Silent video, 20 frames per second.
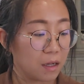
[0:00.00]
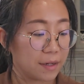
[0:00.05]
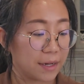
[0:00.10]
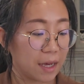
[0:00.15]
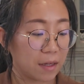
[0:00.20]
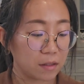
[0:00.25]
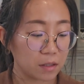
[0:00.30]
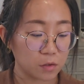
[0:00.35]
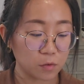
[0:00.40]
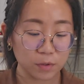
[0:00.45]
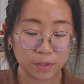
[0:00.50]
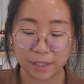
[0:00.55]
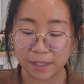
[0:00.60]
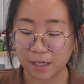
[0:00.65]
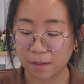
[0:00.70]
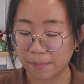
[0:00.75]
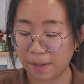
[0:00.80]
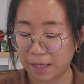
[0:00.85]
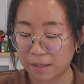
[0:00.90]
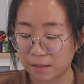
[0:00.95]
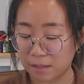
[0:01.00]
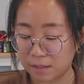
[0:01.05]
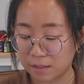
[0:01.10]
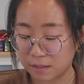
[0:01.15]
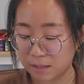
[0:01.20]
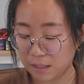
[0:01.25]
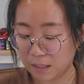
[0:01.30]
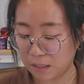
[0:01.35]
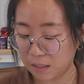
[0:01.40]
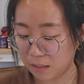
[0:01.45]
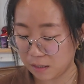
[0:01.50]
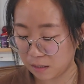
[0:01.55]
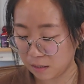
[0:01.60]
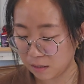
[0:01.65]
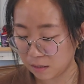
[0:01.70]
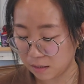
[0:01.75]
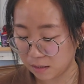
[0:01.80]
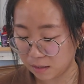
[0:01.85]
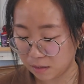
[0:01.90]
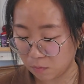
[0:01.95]
Now the good thing about this
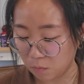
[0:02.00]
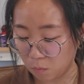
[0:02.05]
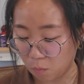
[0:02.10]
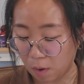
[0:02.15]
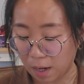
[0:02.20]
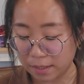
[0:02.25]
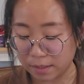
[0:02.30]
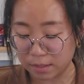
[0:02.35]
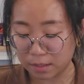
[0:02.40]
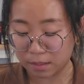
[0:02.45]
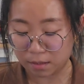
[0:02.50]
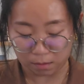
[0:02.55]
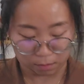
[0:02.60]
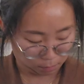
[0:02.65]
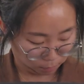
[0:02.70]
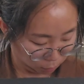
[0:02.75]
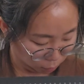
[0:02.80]
is once,